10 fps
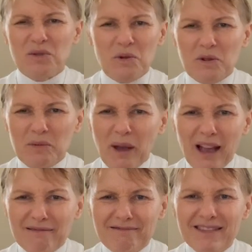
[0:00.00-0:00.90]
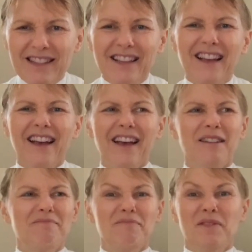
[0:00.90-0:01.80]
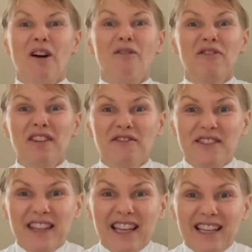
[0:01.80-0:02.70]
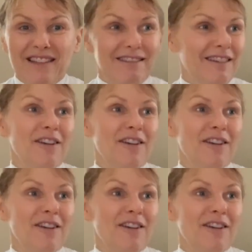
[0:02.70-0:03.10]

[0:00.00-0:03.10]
to worry about. I'm 50.